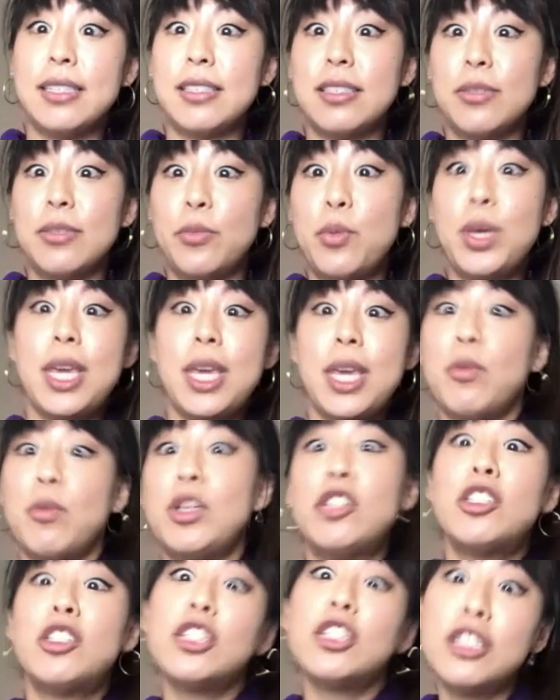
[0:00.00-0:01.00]
we
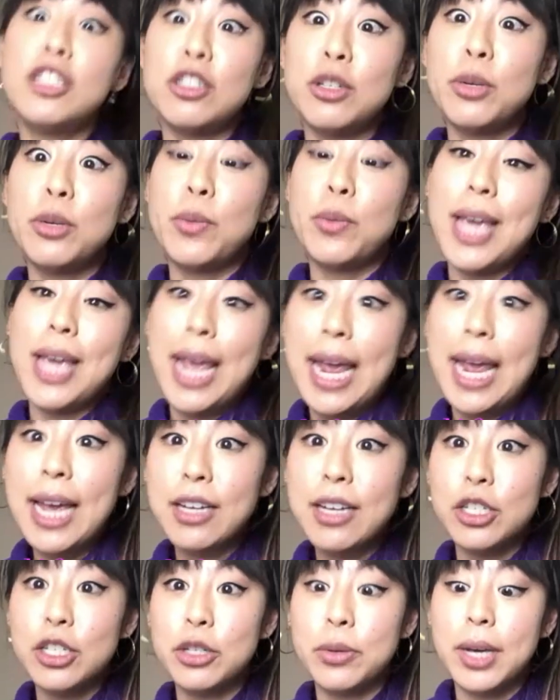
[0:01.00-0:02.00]
shouldn't do it, we
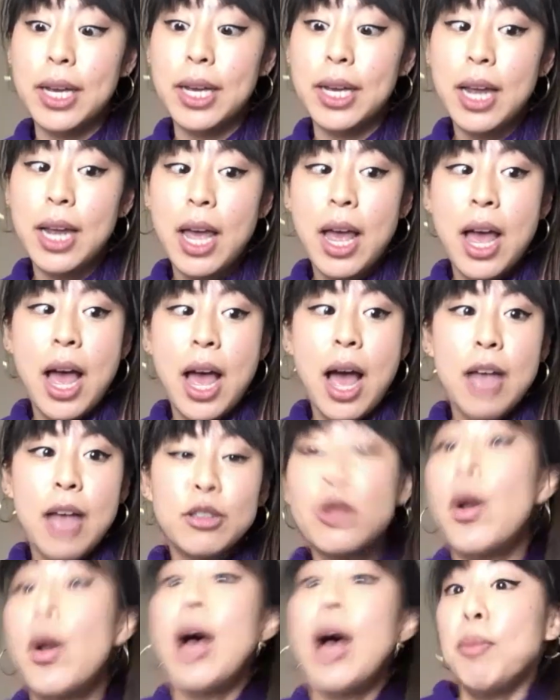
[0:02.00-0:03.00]
can't do it.
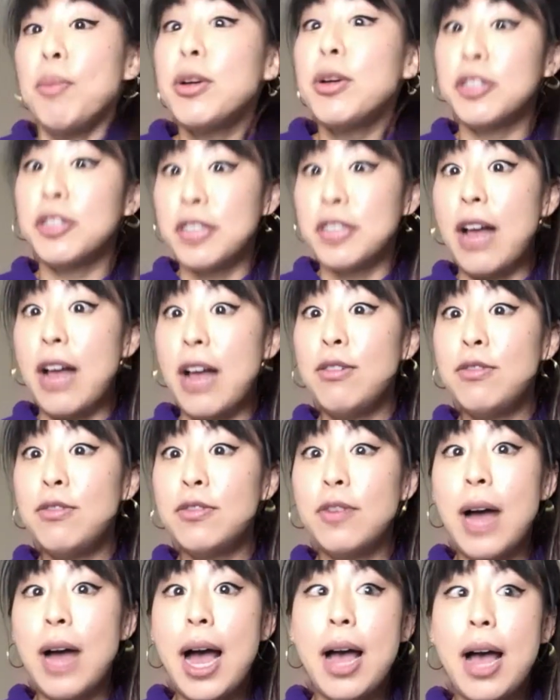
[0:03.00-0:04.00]
So help
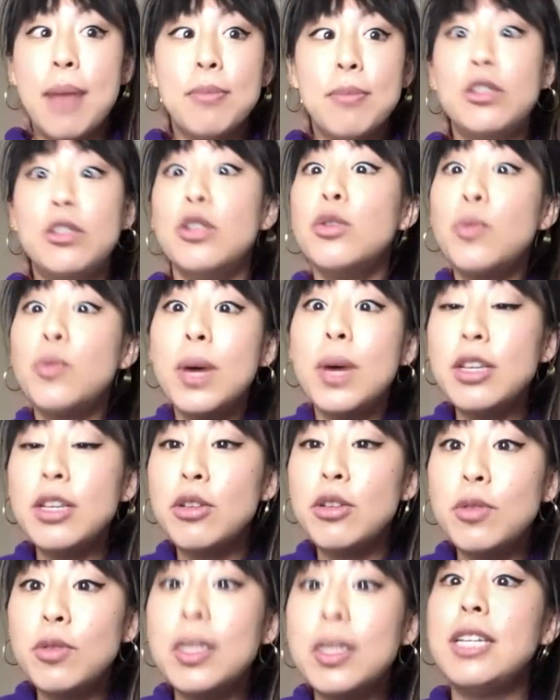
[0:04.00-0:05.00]
yourself, do what
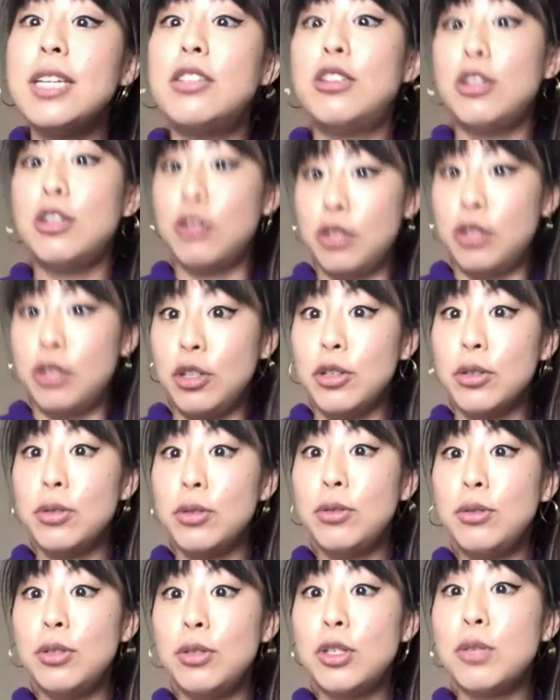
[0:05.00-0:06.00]
you need to
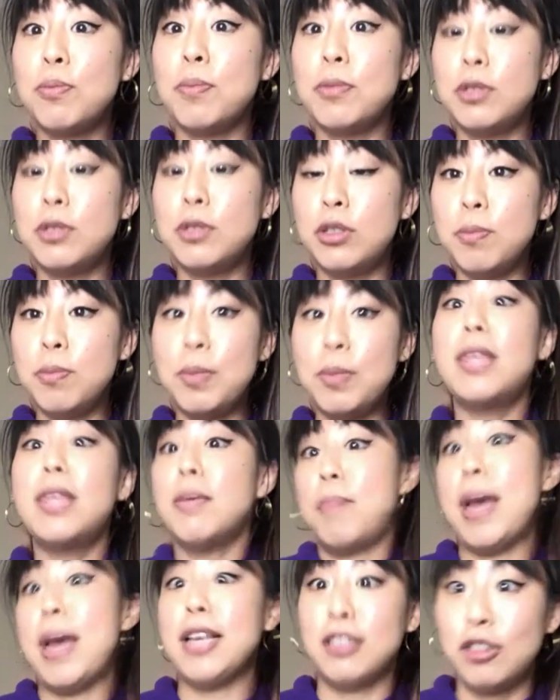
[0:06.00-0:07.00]
do to be
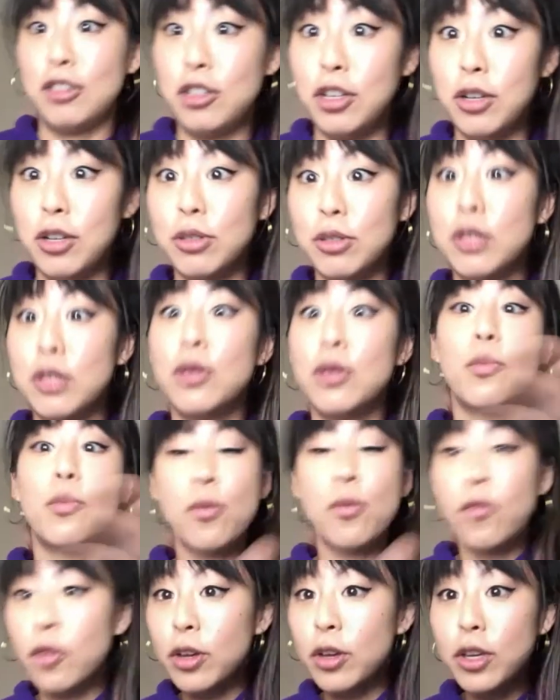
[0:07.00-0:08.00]
the best you. So
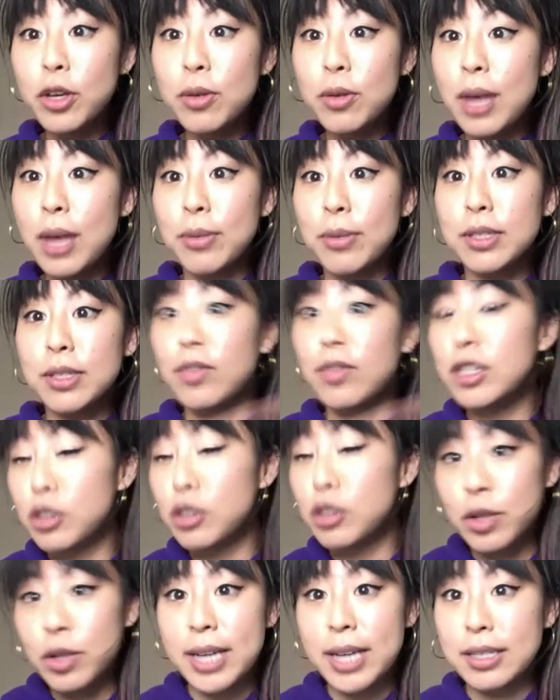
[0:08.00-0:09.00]
for you, that was
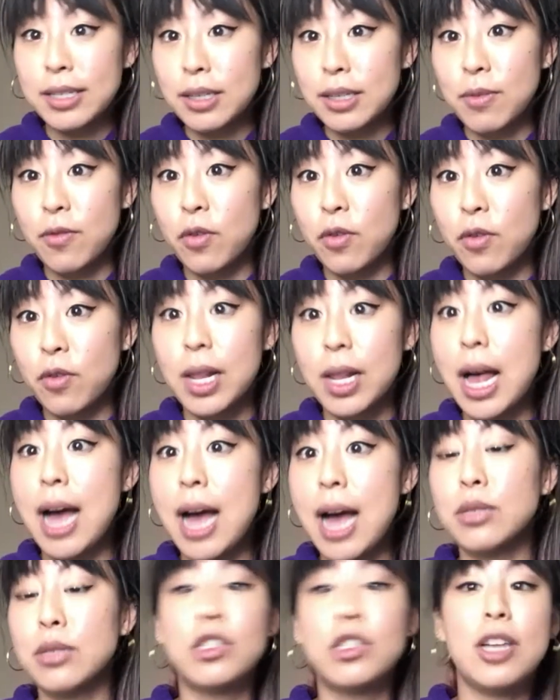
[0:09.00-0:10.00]
visualizing before
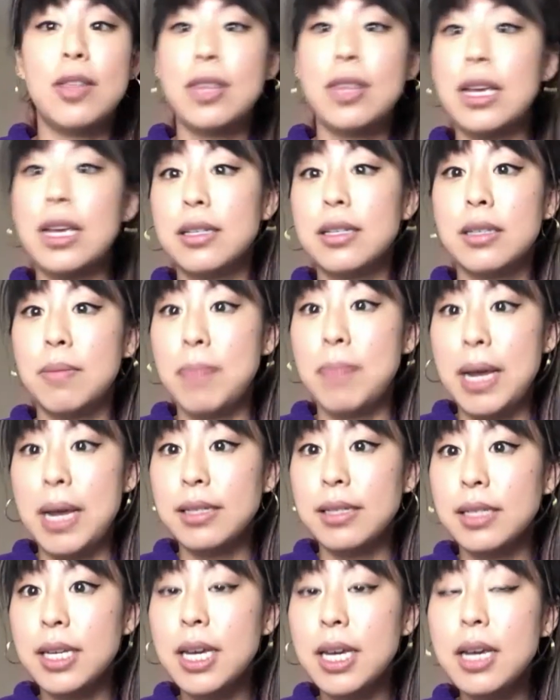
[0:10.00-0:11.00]
class, which I think is
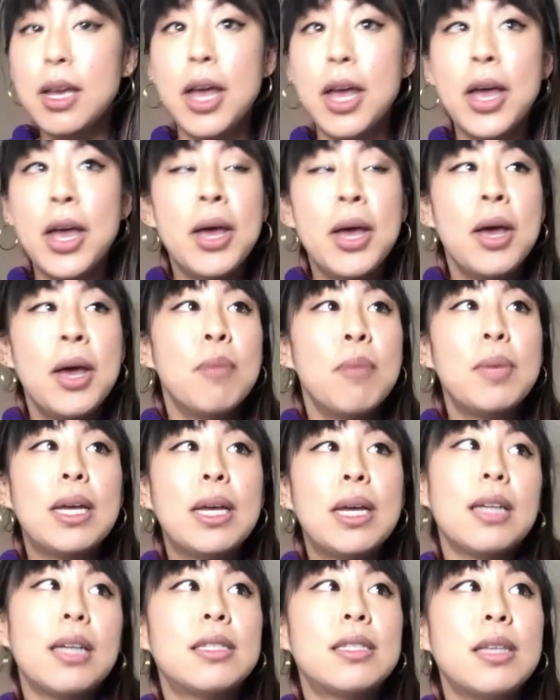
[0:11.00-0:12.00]
amazing,
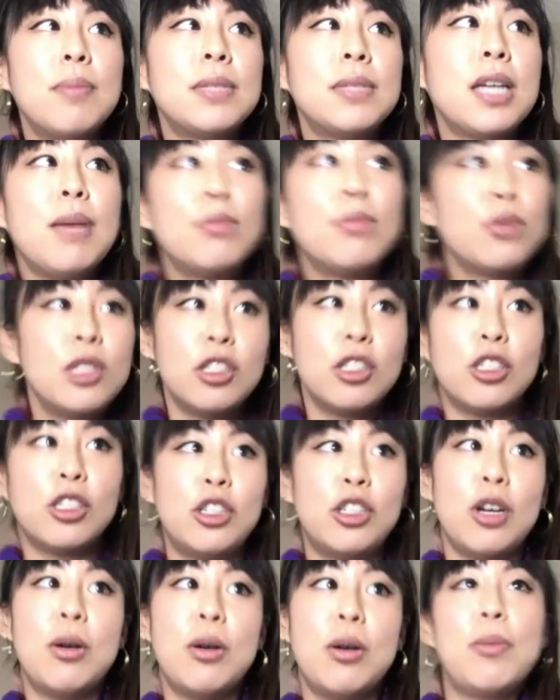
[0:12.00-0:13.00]
because sometimes we just
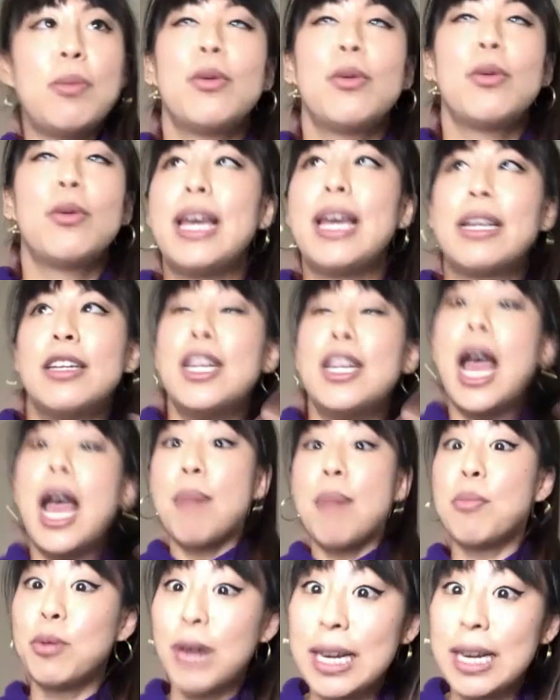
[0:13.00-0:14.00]
show up and we're like
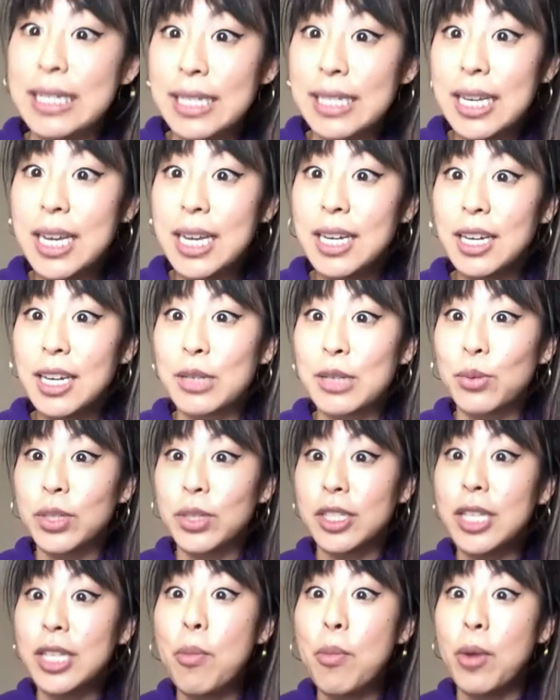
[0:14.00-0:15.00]
not present because we're
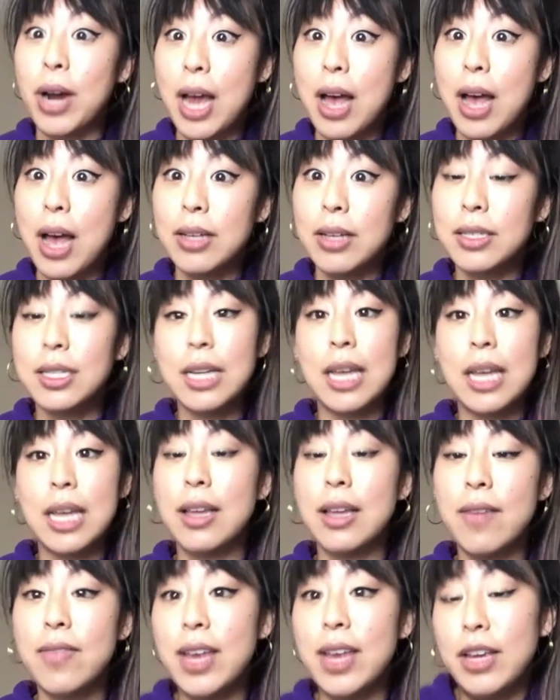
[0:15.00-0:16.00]
somewhere else. And I
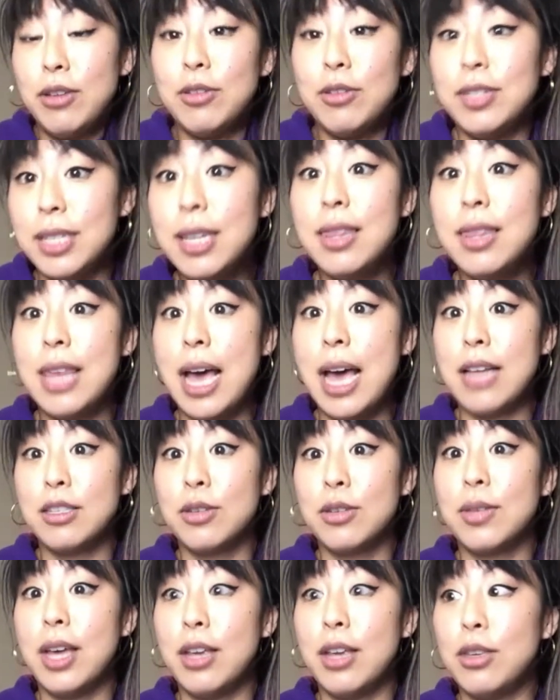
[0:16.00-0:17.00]
love that you did that
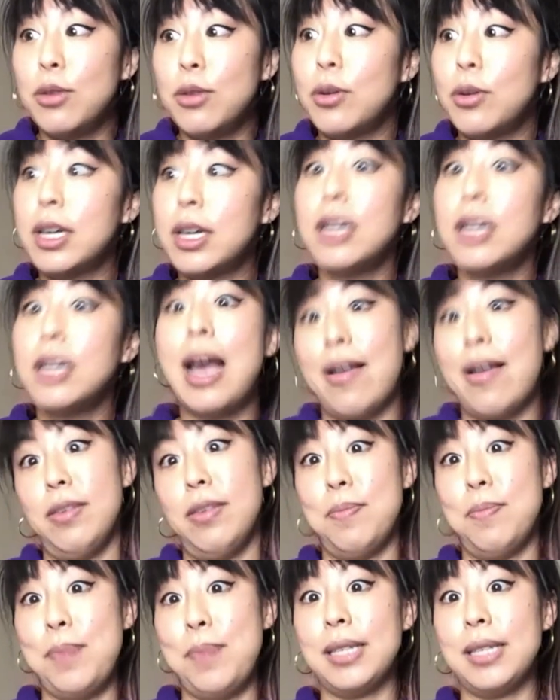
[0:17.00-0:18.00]
so that you could have
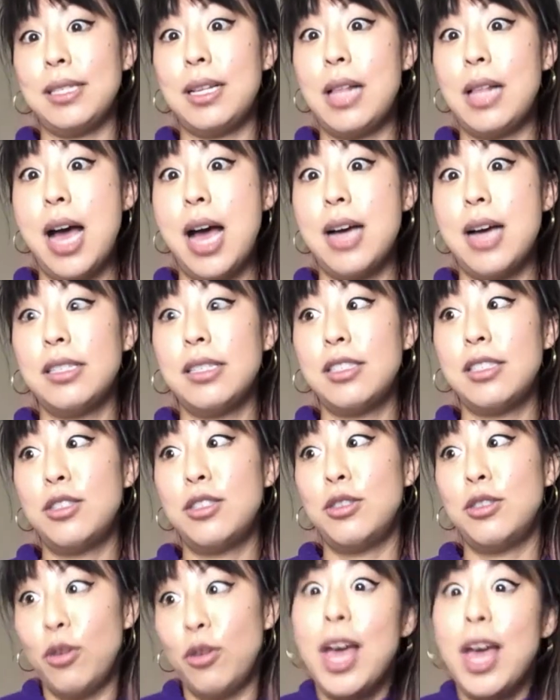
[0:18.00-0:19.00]
the best
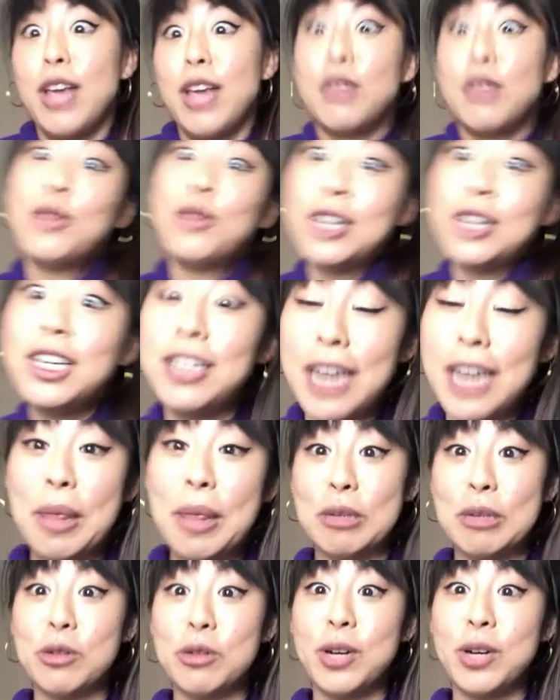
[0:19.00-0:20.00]
class, so that you could nail
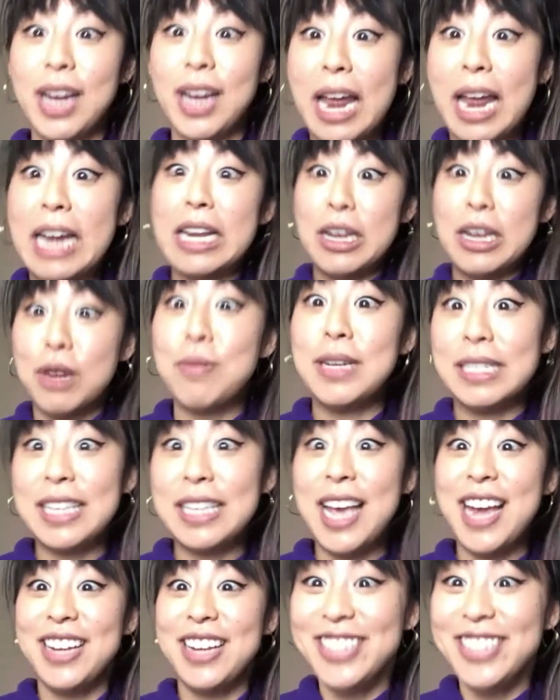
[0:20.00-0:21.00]
the trick and hear me
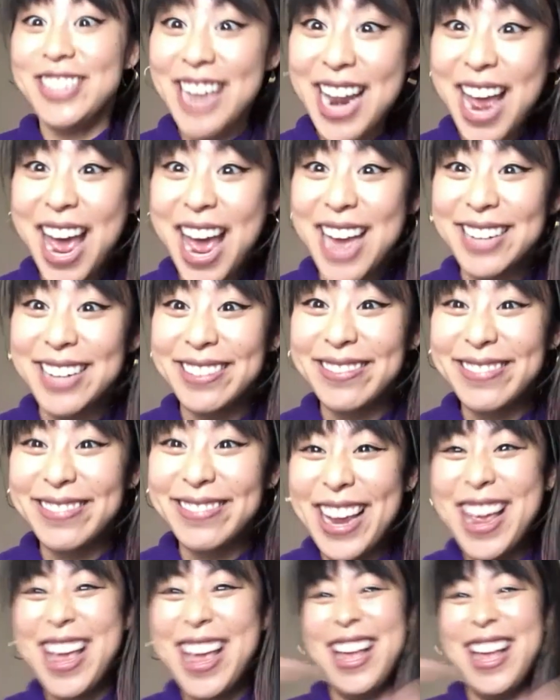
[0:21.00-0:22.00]
say, you did
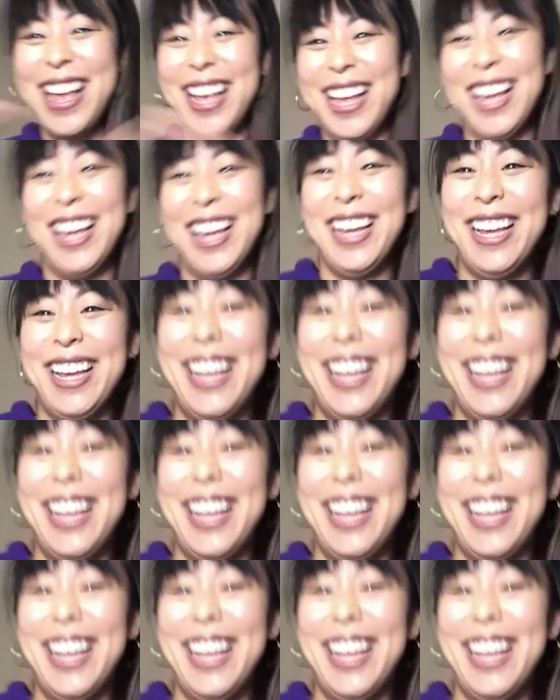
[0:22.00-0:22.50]
it.